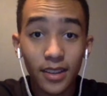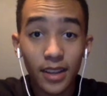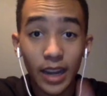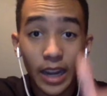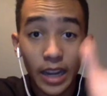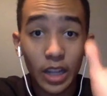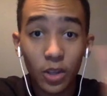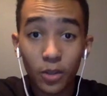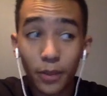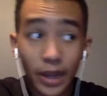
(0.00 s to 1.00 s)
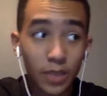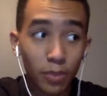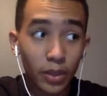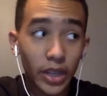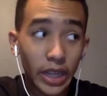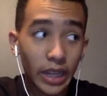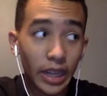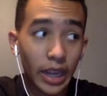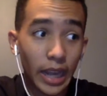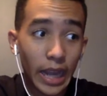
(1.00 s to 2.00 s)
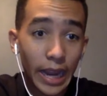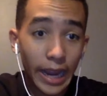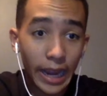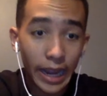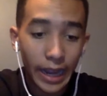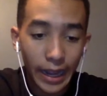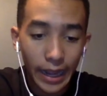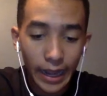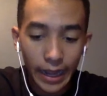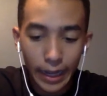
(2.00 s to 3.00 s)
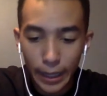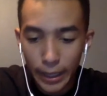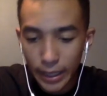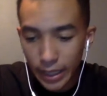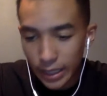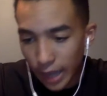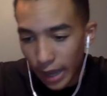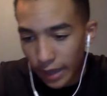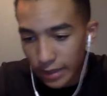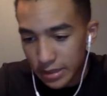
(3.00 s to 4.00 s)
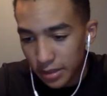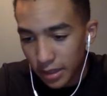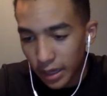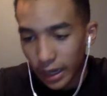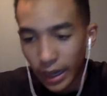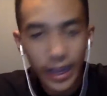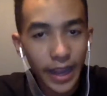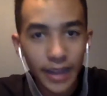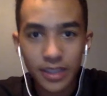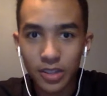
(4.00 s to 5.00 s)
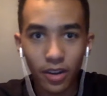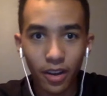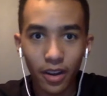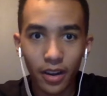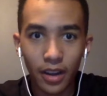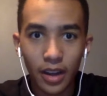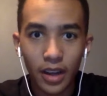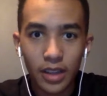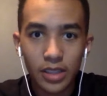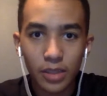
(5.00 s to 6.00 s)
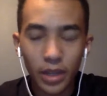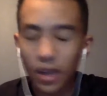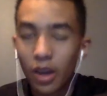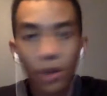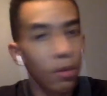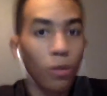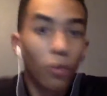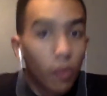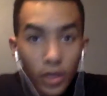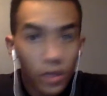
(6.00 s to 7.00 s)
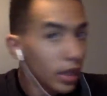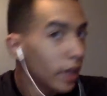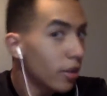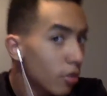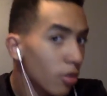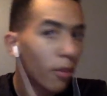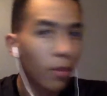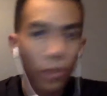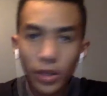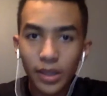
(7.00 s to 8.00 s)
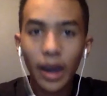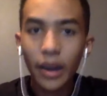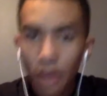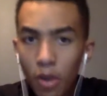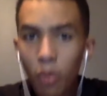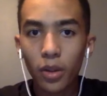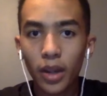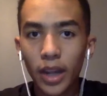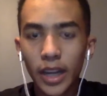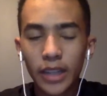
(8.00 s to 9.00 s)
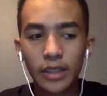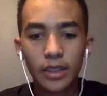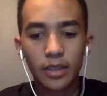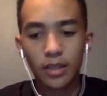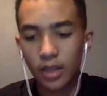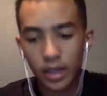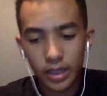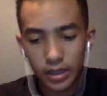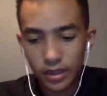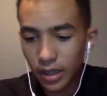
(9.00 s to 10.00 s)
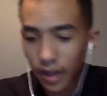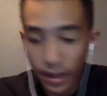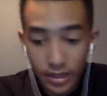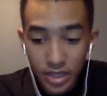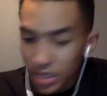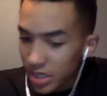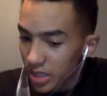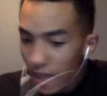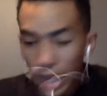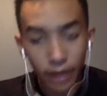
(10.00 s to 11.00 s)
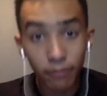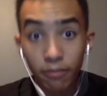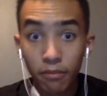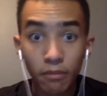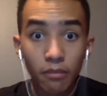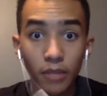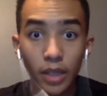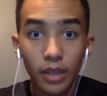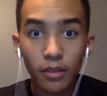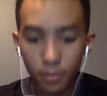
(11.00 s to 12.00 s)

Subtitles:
I go back to playing it, and it dies, and I can't turn it on. So I'm like, well, what did I do? What did I do? And it just died. It